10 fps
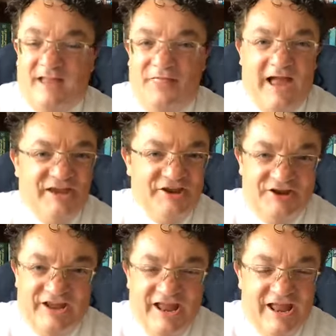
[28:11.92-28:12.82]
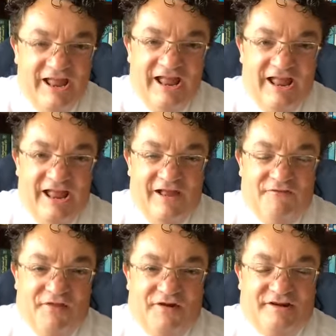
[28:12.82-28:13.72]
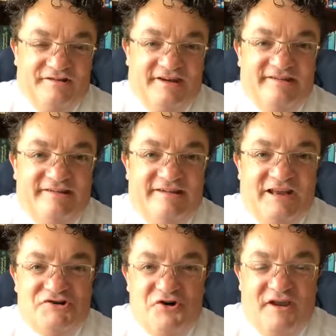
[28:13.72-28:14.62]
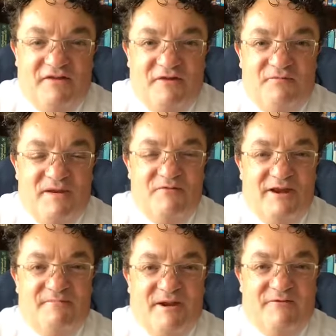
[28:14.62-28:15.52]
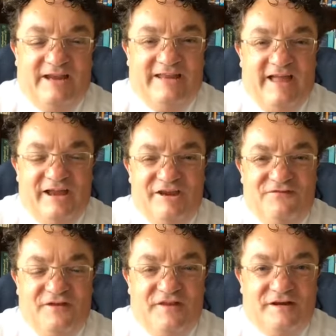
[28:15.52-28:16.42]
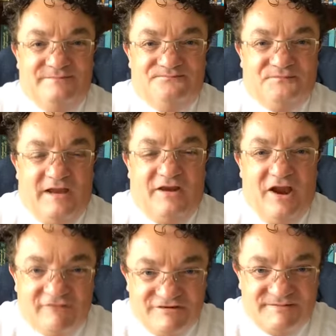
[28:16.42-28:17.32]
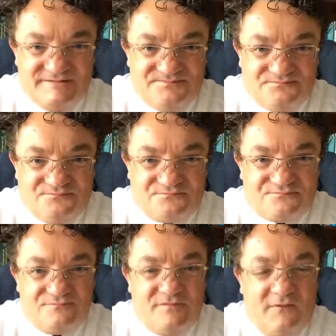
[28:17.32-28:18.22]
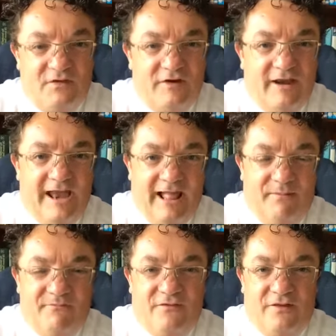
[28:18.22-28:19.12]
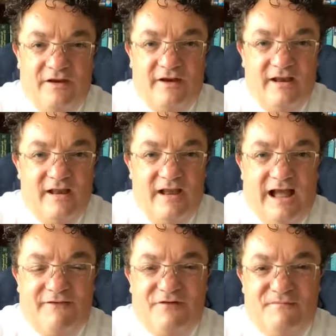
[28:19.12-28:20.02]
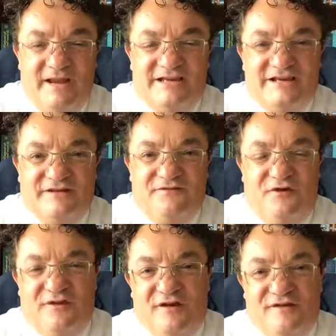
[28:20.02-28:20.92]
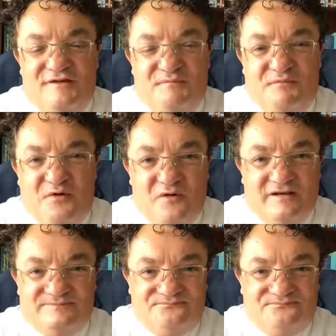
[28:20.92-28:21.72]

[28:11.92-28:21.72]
Thank you for their consistency in joining with me week by week. Thank you for their encouragement, for their help, for their affirmation, for their support.